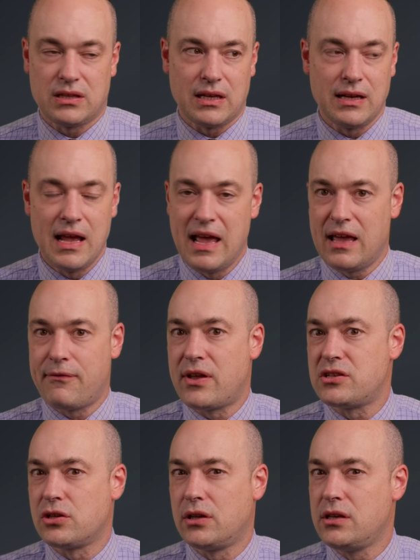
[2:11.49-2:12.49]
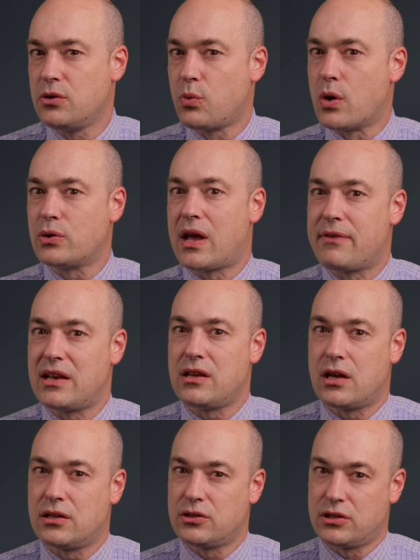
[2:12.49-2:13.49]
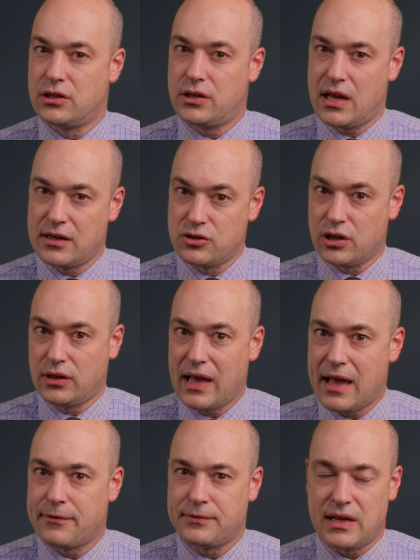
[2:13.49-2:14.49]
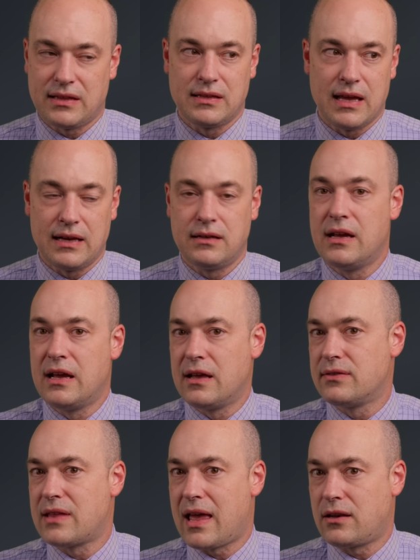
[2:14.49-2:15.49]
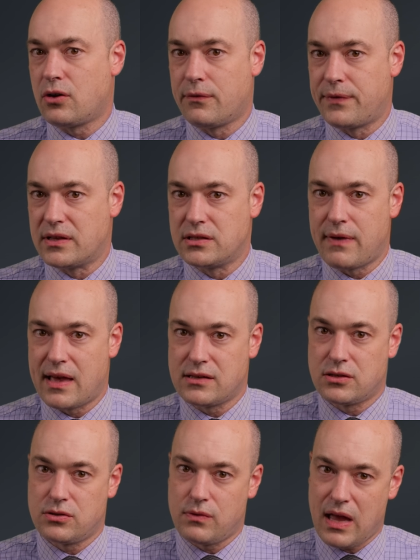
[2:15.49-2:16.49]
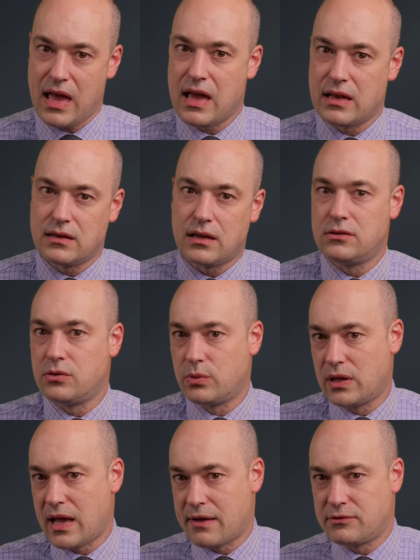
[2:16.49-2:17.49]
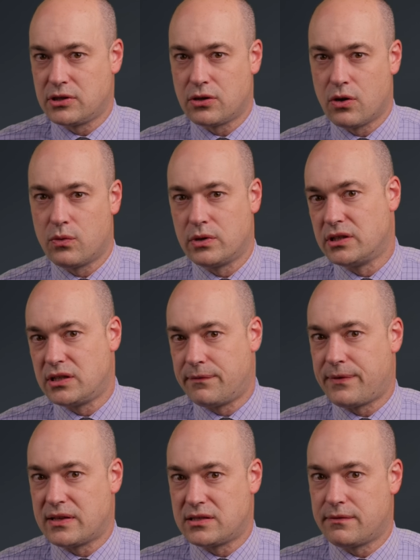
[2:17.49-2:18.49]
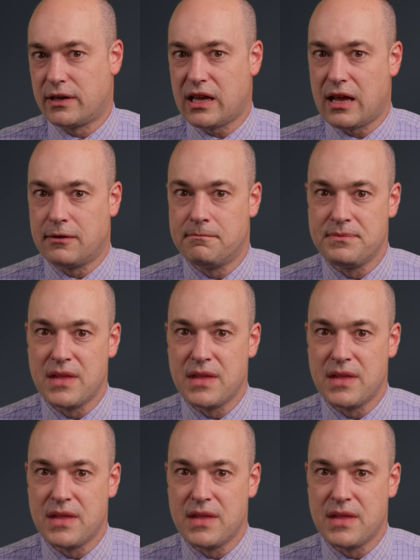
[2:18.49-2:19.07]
and then eventually you won't have any energy left, and then that offensive has to end, and you will have to go on the defensive again.